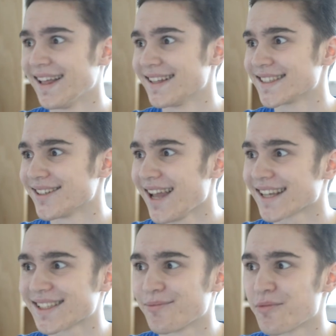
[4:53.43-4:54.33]
So
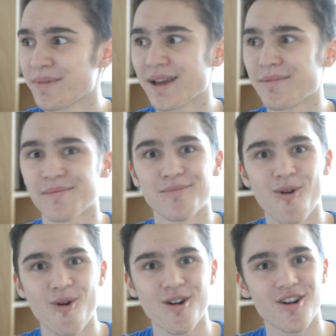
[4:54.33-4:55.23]
next up would be a bit
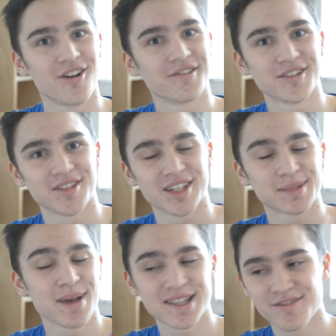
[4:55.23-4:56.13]
more of an
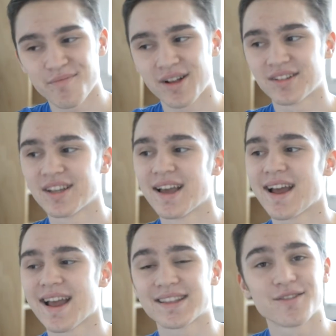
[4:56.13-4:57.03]
expensive build.
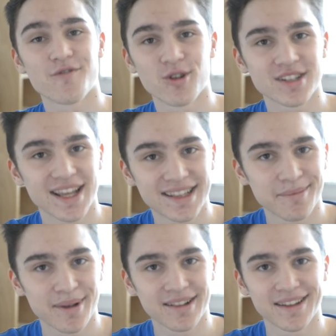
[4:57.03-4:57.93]
It's the first
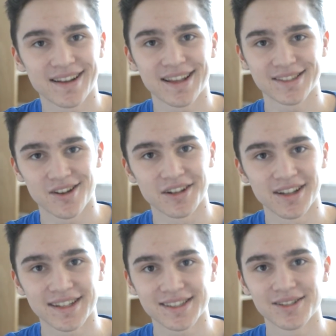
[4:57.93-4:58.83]
Intel build that is on the
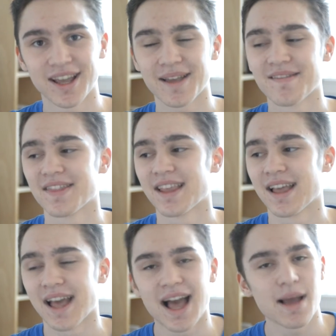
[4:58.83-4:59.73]
list today.
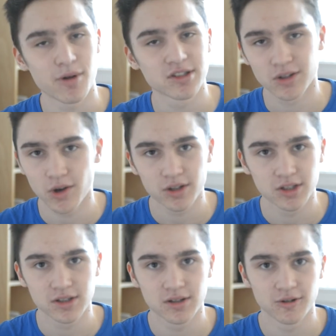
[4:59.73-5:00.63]
I'm also going
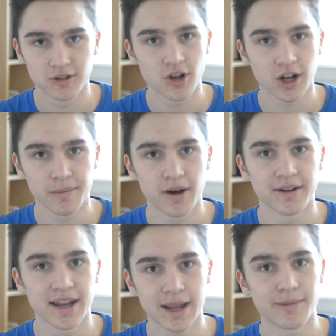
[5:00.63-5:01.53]
to talk
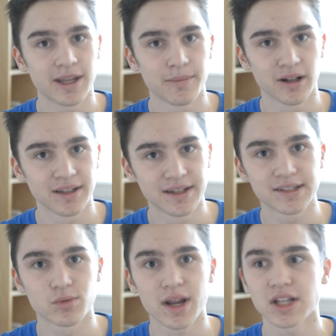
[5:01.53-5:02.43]
about an AMD build in
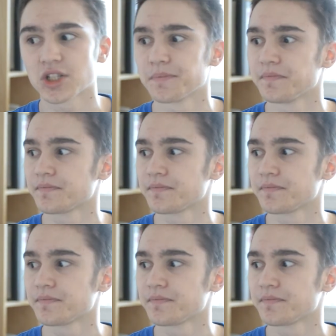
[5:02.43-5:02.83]
this range.